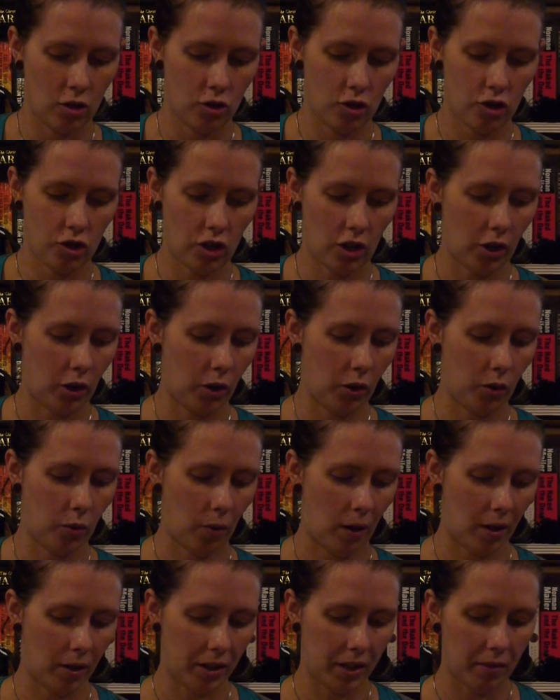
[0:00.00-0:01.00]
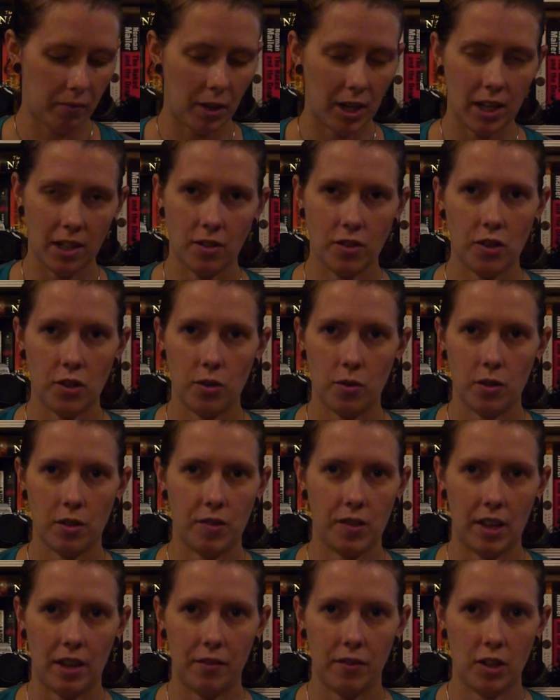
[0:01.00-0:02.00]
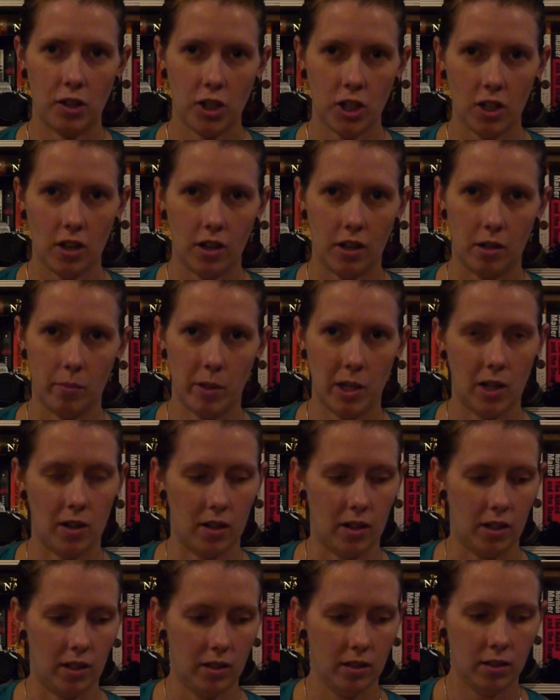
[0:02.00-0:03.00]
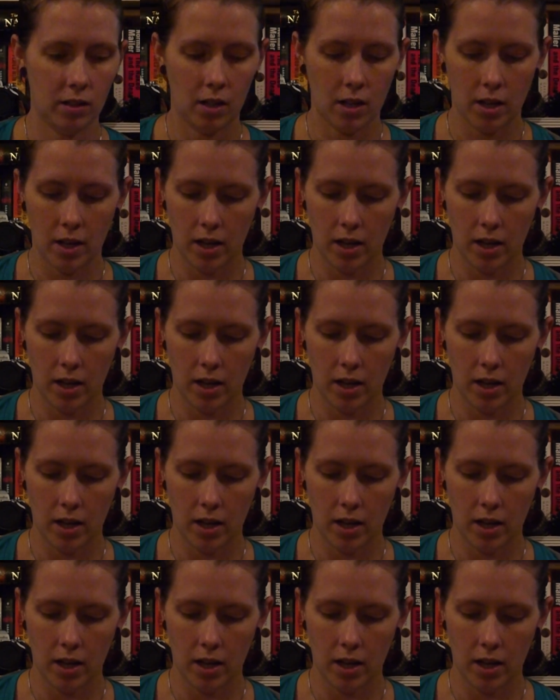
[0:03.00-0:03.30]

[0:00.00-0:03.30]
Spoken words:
So I'll get right into the Salvation Army haul,